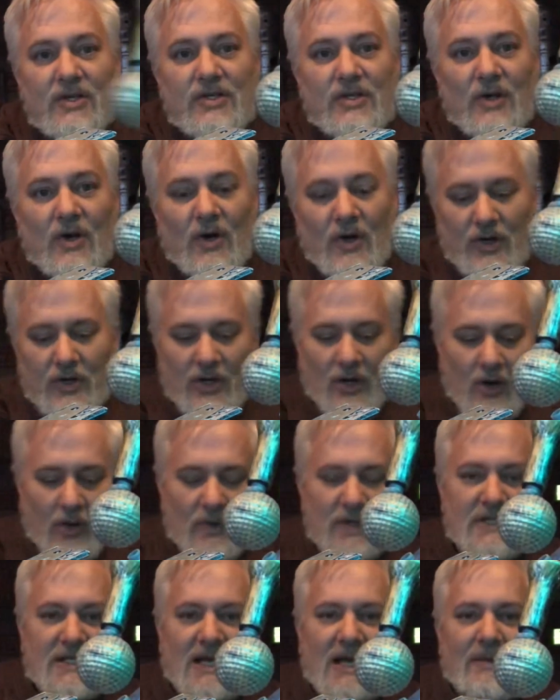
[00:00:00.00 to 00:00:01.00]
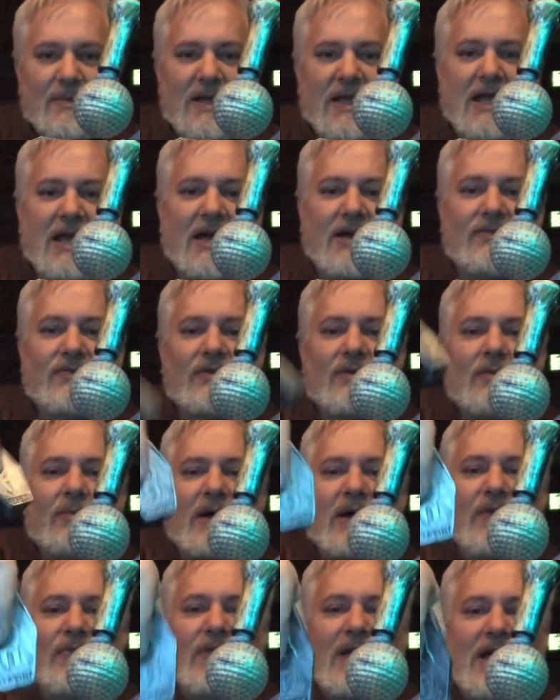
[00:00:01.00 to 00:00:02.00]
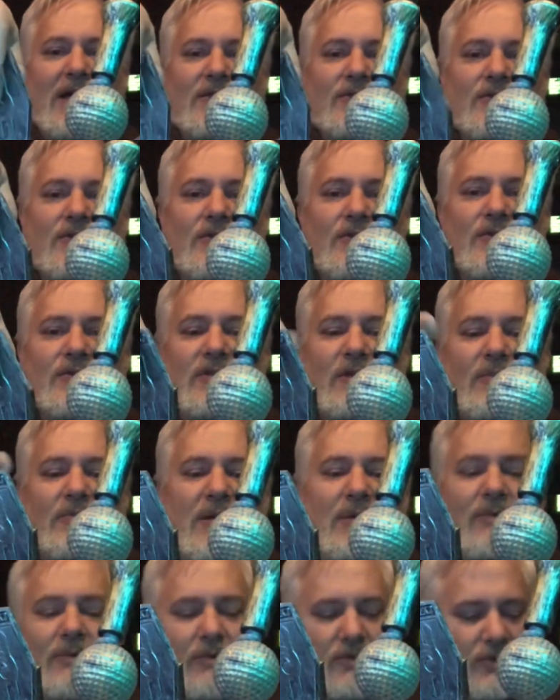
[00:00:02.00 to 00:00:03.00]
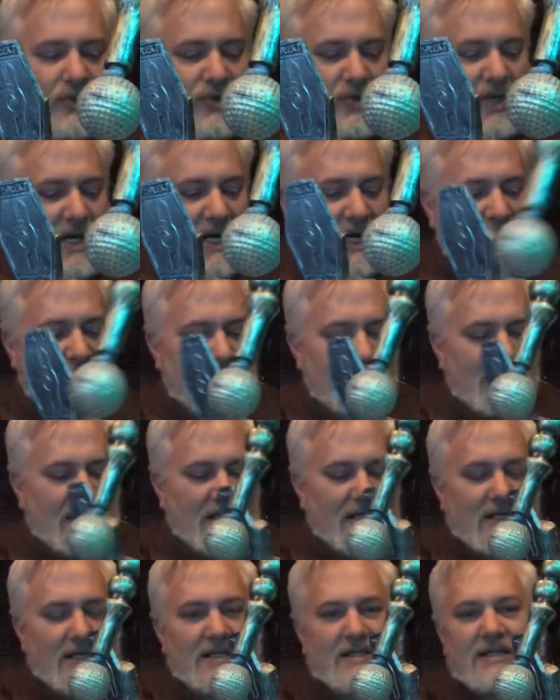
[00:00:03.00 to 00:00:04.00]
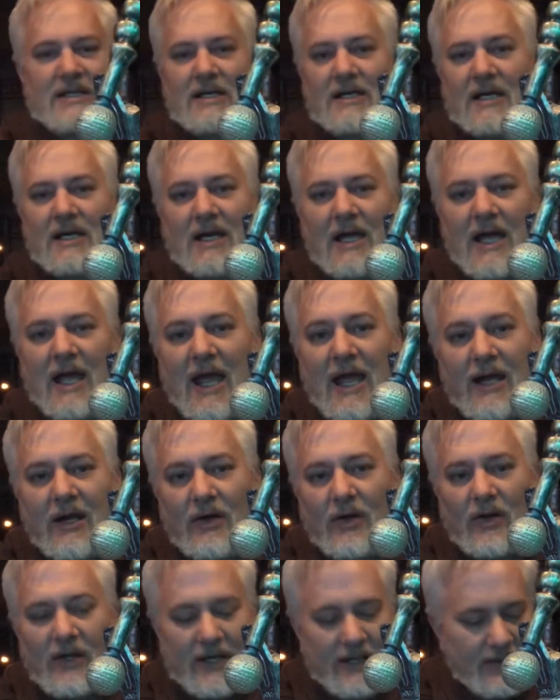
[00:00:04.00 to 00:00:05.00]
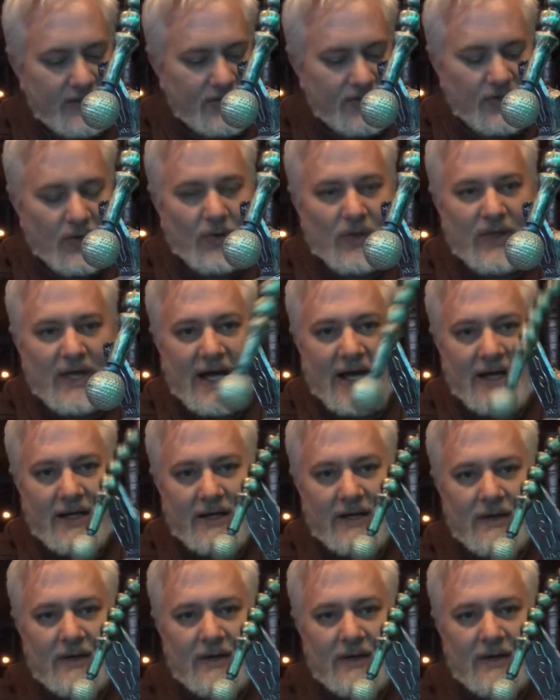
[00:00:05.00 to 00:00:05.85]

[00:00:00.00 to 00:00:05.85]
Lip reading: So you always got to be careful about that. So some people will try to angle it so that